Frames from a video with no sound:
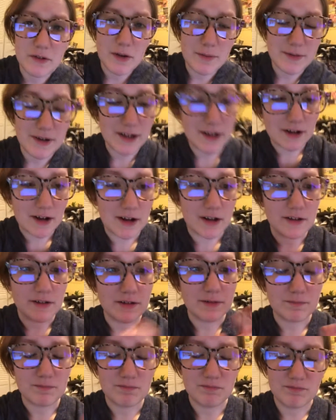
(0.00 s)
update
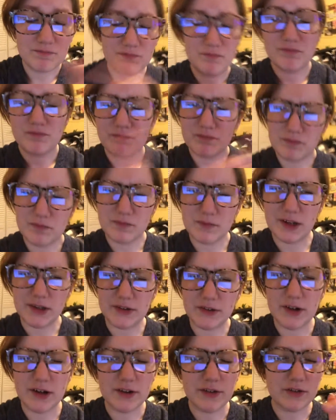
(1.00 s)
on
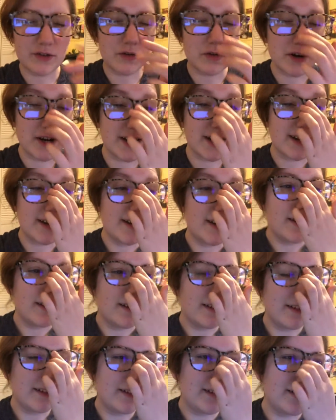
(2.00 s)
yesterday's story.
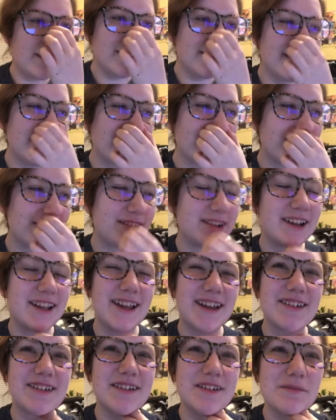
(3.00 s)
Yesterday
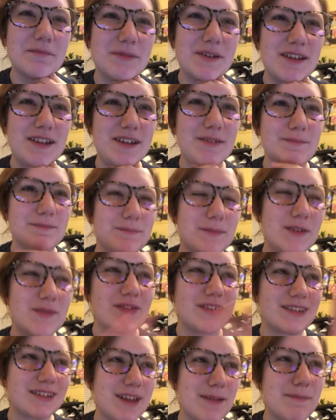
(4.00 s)
ended up being a bit of a
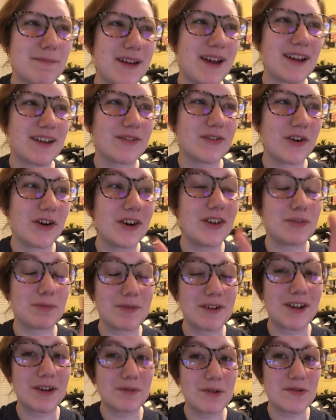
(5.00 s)
step back as far as when
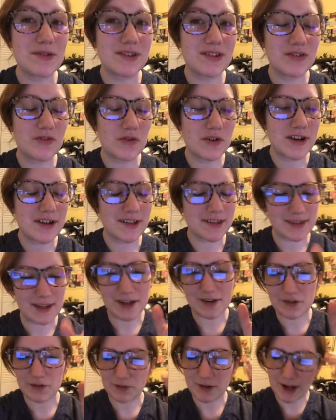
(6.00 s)
I wrote the story, because I
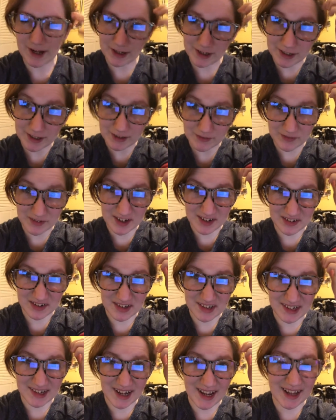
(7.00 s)
do kind of need to finish it
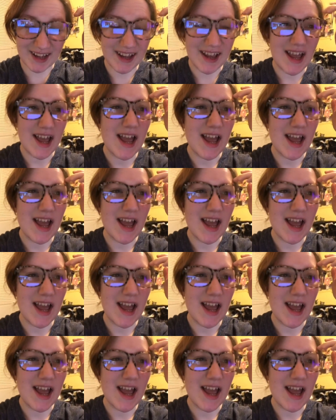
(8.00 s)
today.